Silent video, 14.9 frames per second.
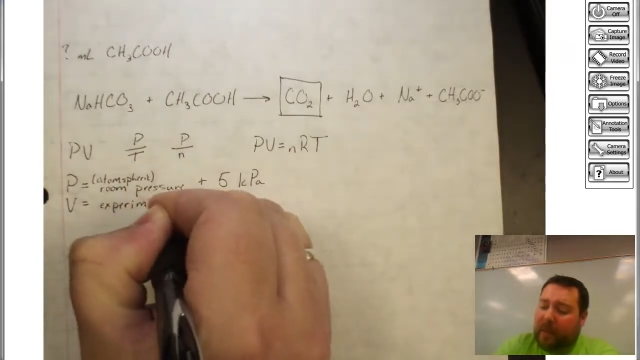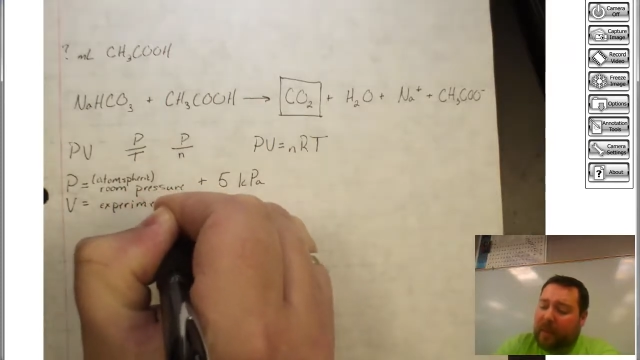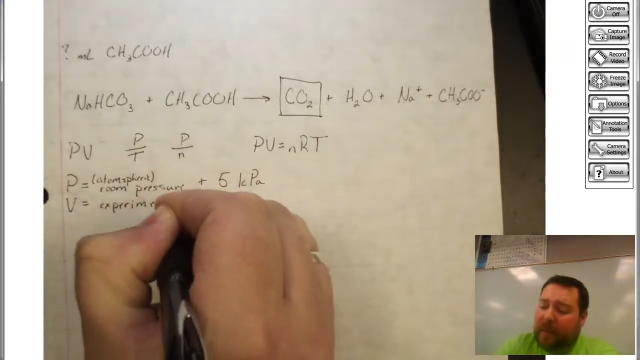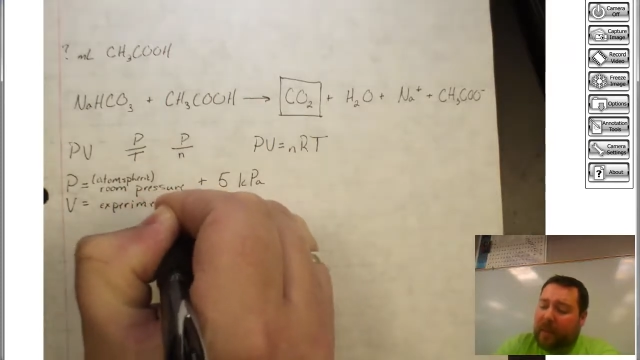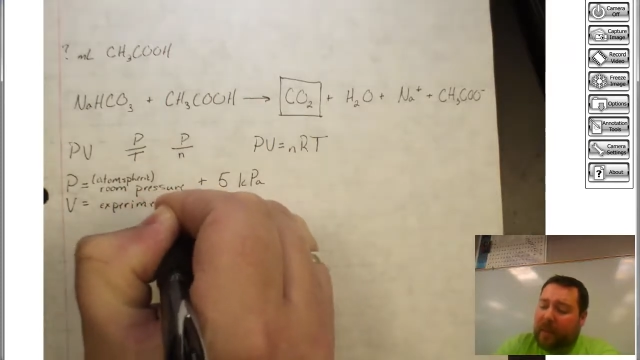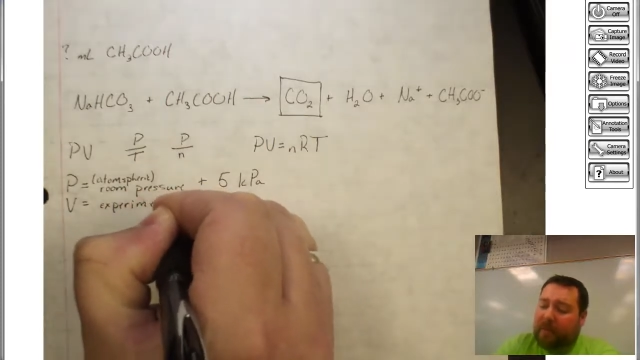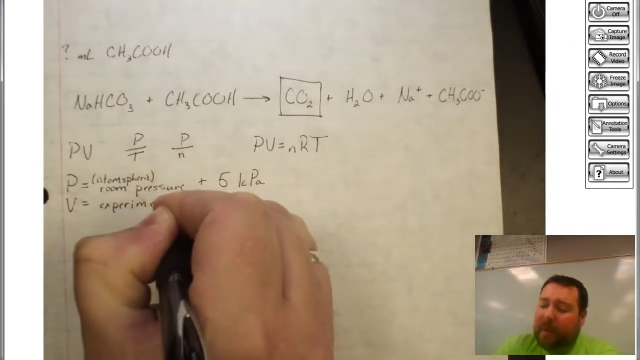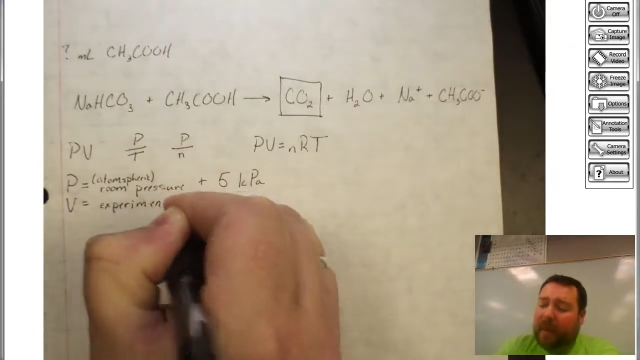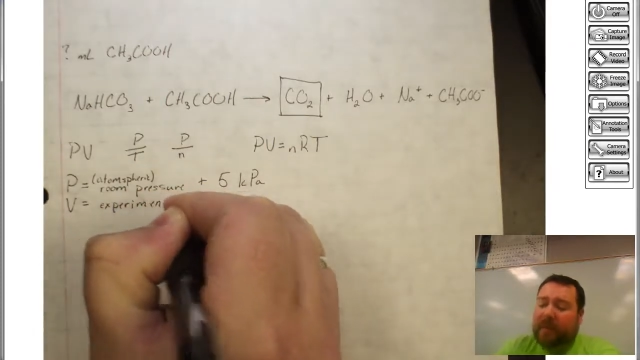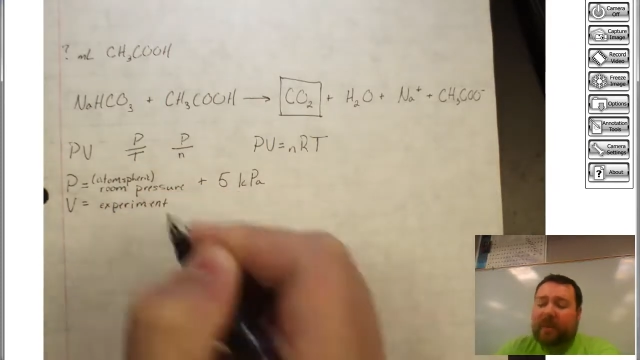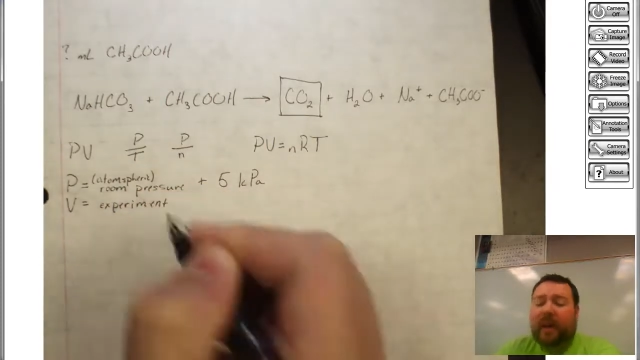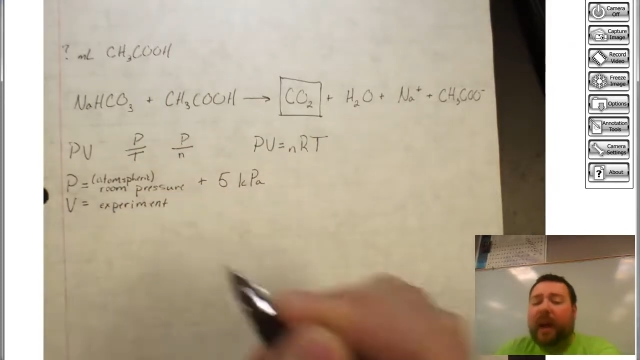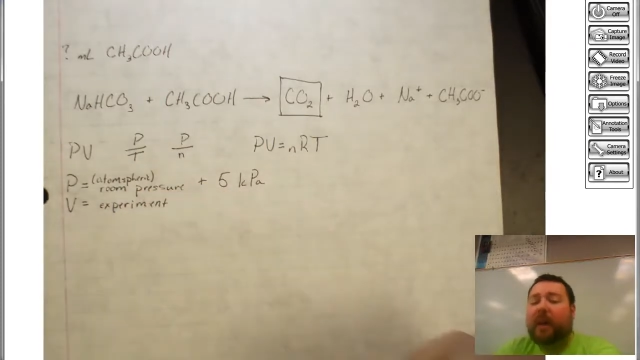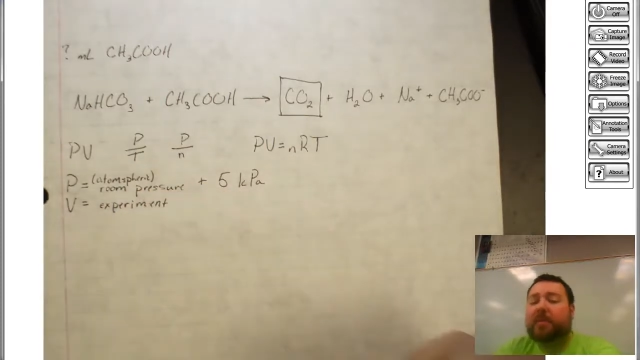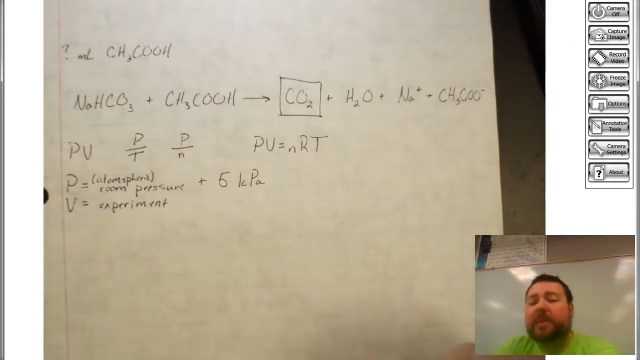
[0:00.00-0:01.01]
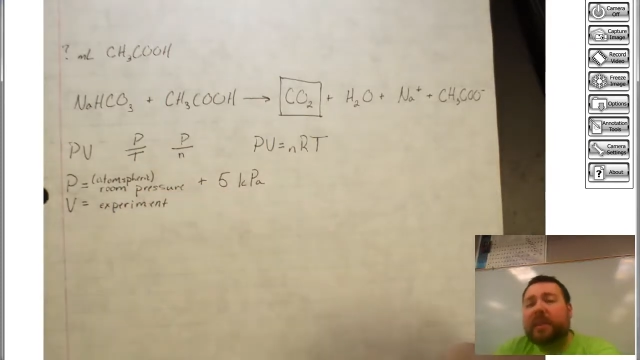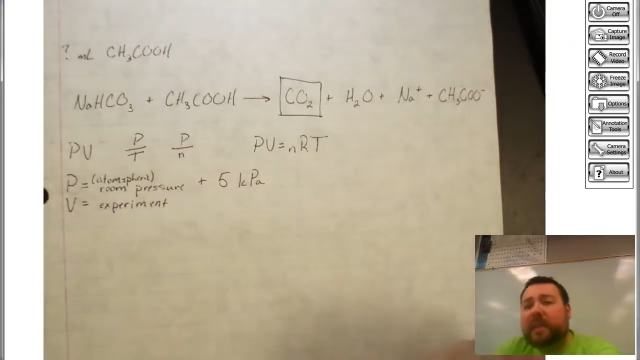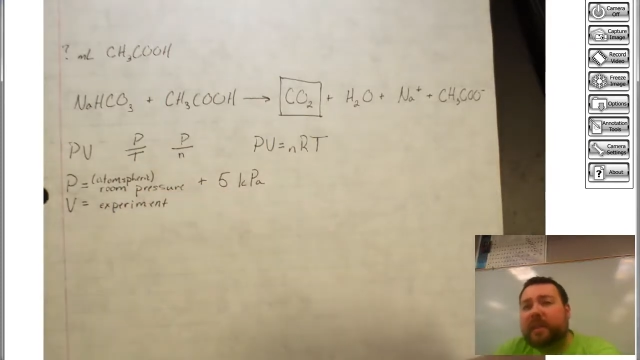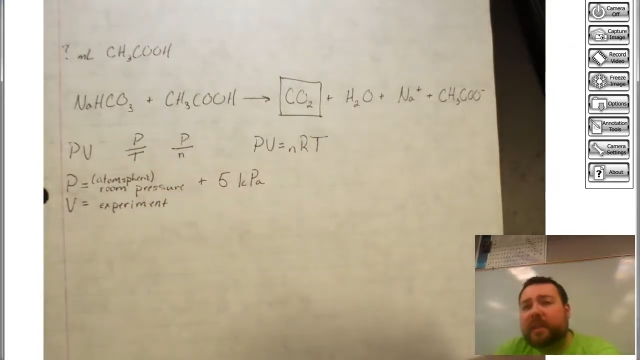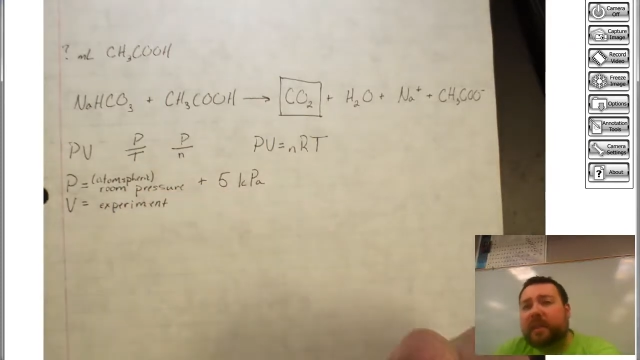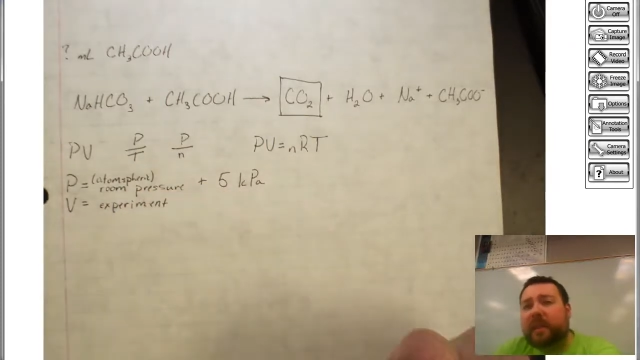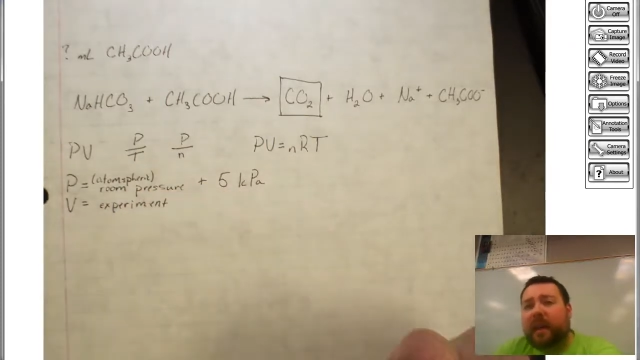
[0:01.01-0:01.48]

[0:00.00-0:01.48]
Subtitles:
be the best option.